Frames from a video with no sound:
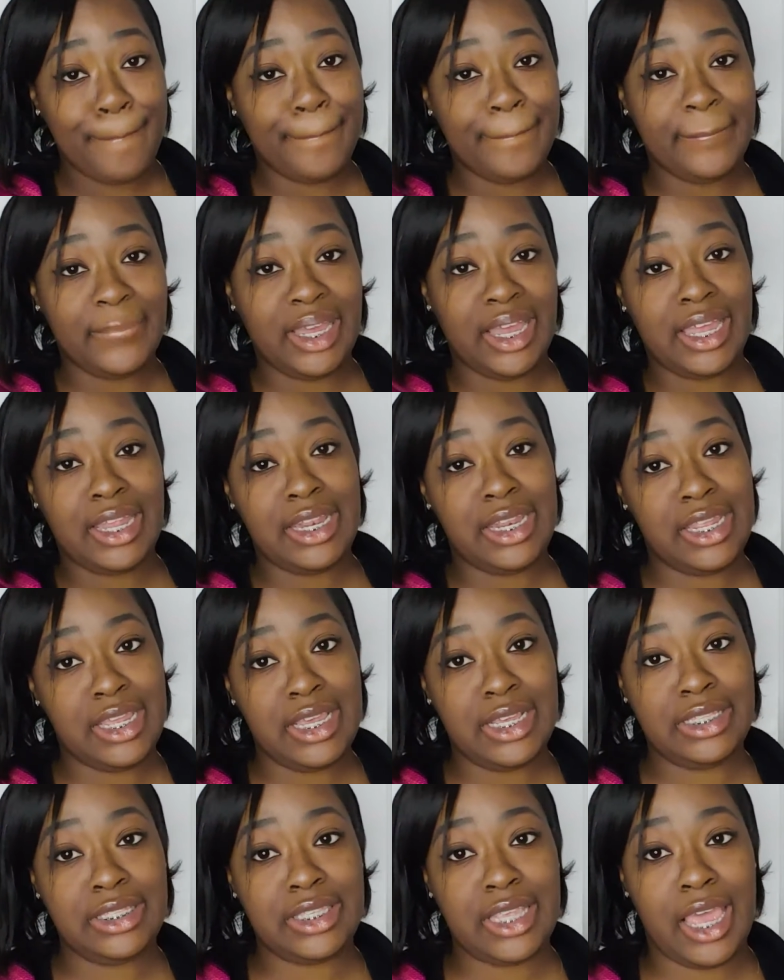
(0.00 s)
My
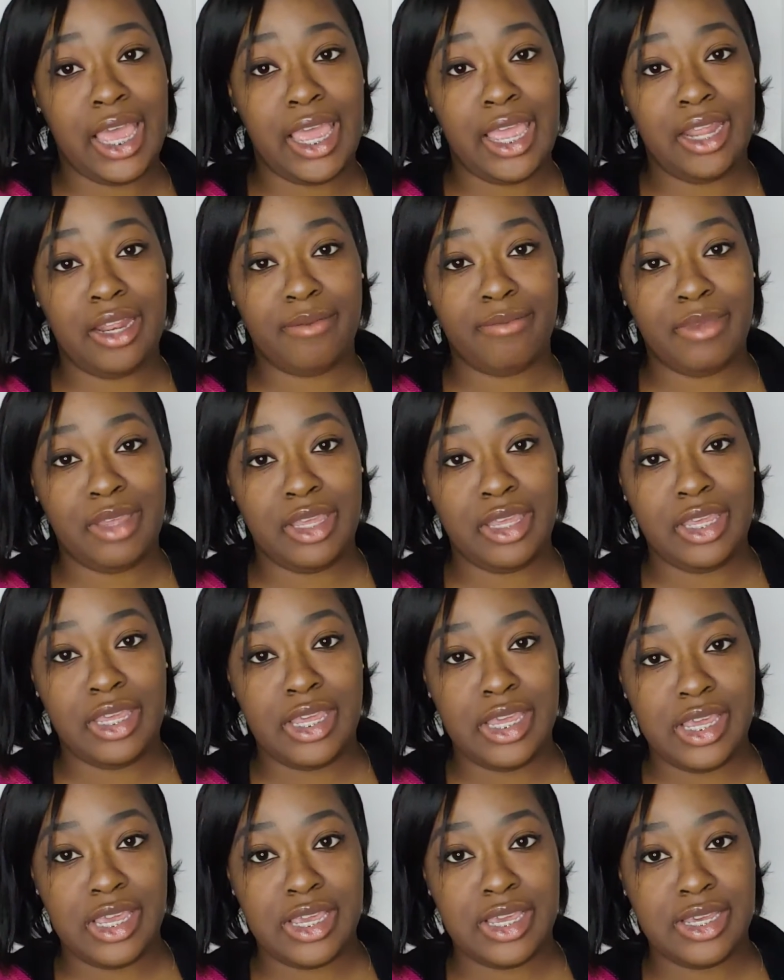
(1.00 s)
next item
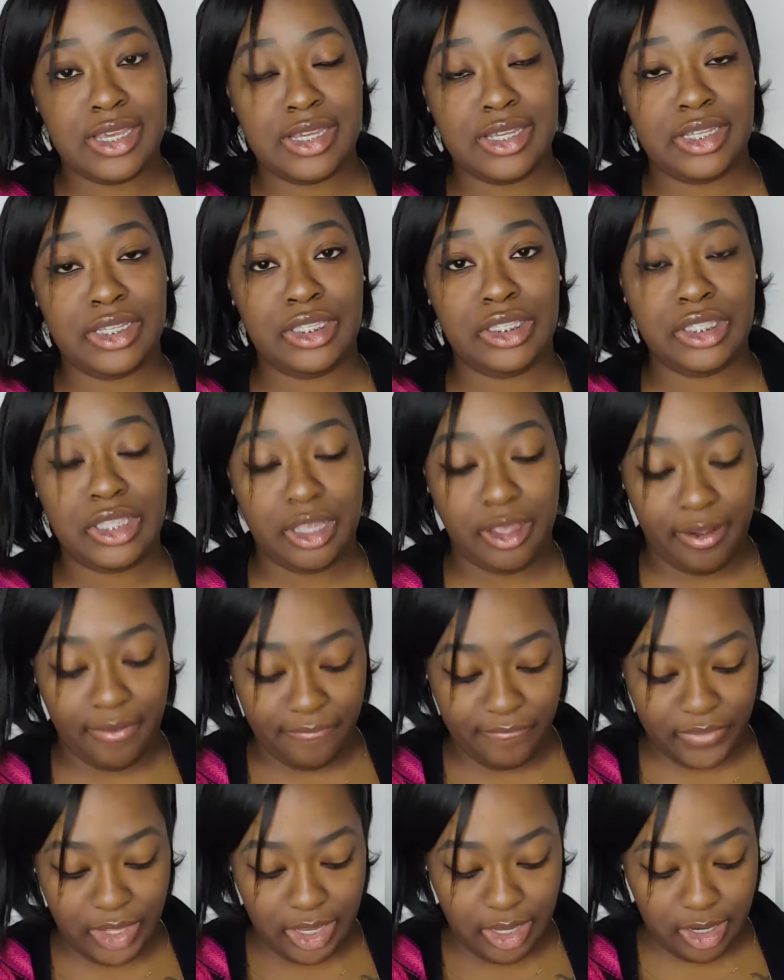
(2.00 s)
is
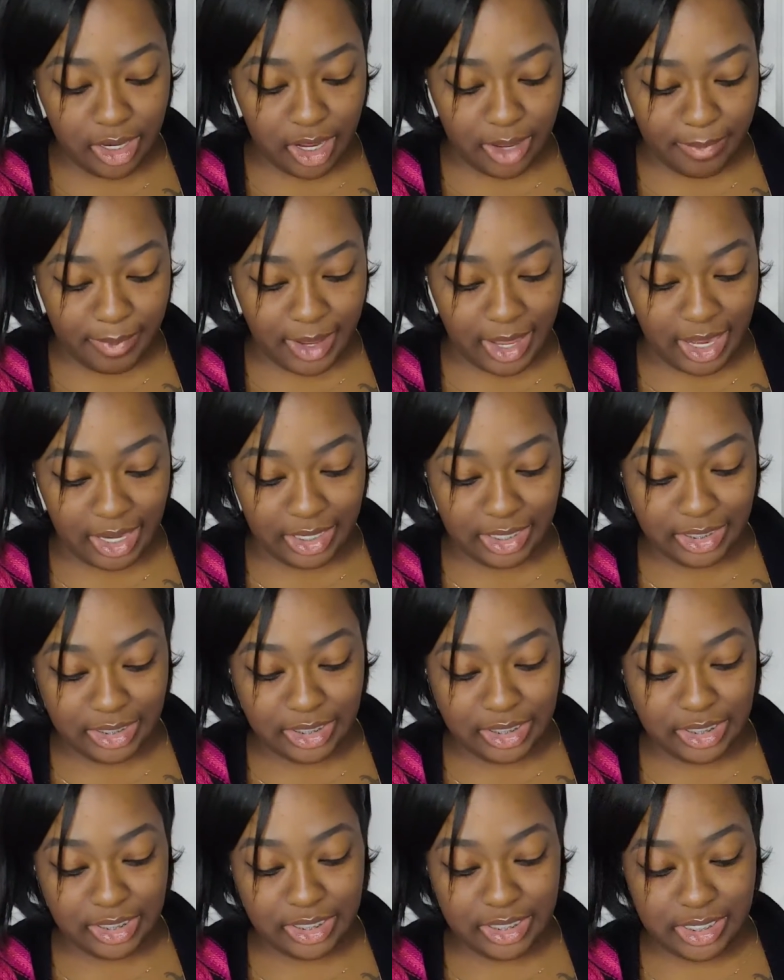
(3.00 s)
fingernail
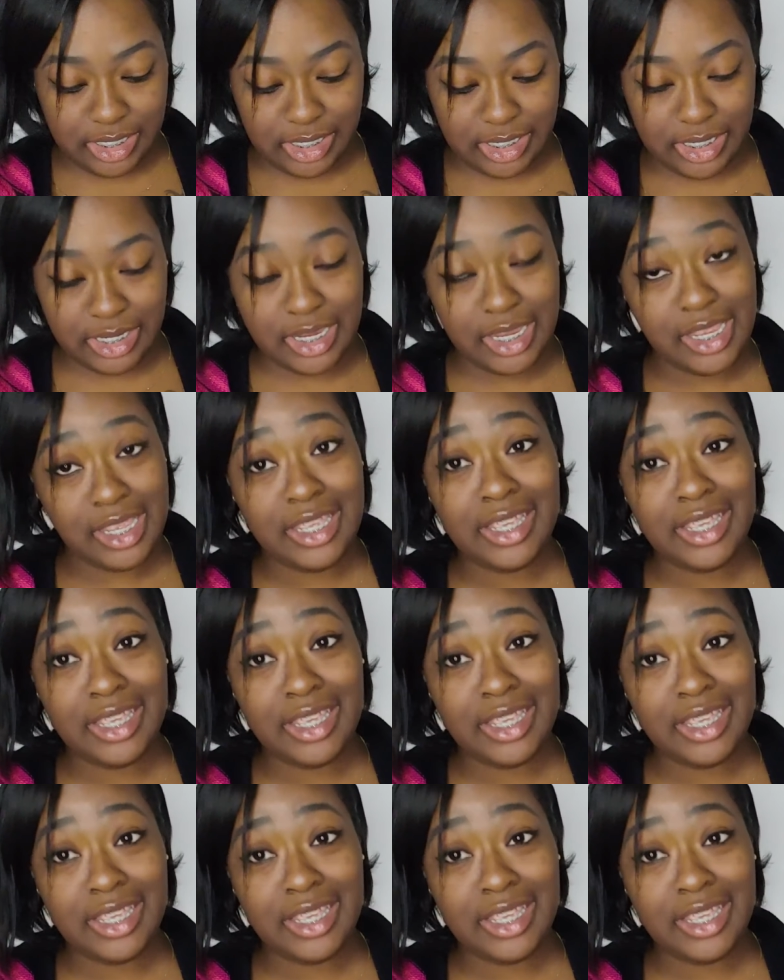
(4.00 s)
polish.